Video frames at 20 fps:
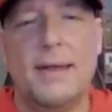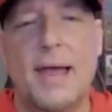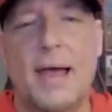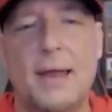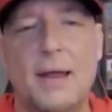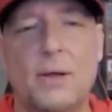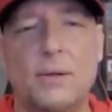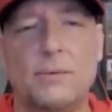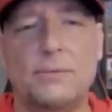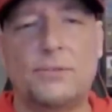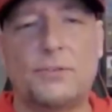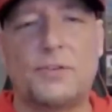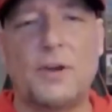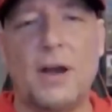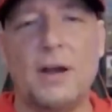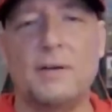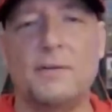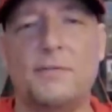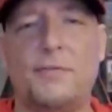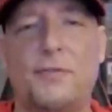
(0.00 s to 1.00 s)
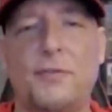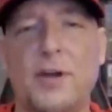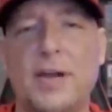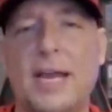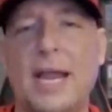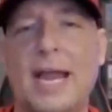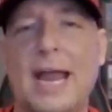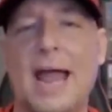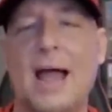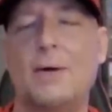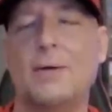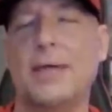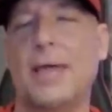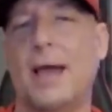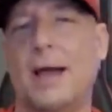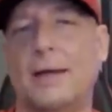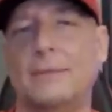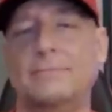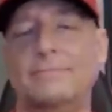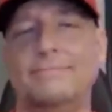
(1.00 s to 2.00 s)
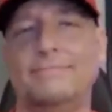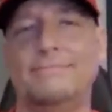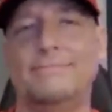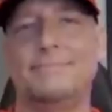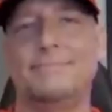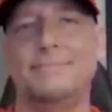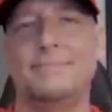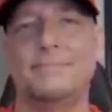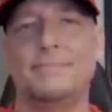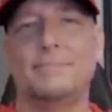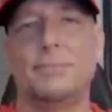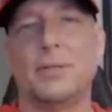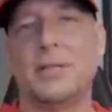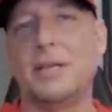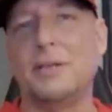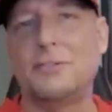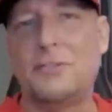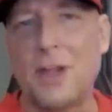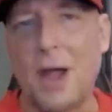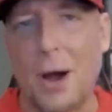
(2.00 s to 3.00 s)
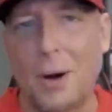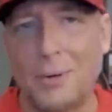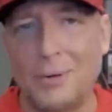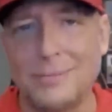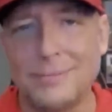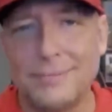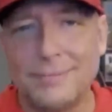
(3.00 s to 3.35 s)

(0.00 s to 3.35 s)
Now, don't start freaking out yet. Please don't.